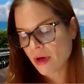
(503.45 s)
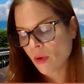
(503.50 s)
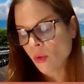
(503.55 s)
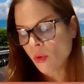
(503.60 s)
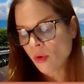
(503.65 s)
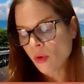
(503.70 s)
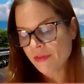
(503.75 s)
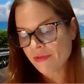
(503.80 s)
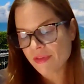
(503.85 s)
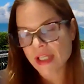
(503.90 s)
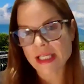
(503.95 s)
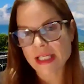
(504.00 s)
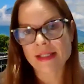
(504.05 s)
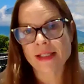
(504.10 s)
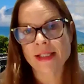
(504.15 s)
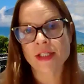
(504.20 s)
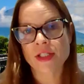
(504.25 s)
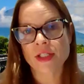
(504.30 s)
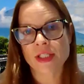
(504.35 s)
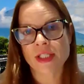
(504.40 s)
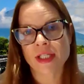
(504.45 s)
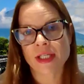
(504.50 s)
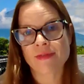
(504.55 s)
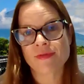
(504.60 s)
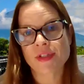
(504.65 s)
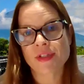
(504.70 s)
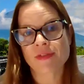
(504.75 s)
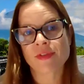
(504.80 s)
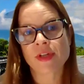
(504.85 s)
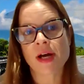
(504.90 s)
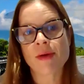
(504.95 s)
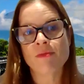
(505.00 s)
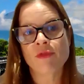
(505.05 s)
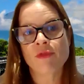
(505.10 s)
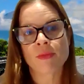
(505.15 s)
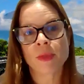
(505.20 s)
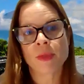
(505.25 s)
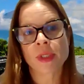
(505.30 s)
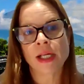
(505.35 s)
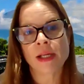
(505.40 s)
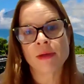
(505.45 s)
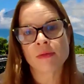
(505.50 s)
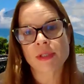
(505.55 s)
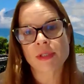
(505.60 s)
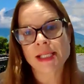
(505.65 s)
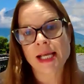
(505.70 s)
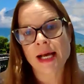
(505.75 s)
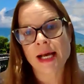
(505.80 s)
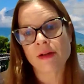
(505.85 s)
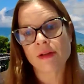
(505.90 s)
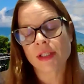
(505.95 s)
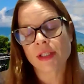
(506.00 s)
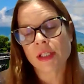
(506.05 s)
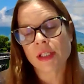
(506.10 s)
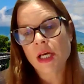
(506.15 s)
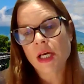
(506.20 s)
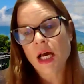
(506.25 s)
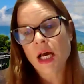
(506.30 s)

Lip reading: All of these initiatives have come from the Global South.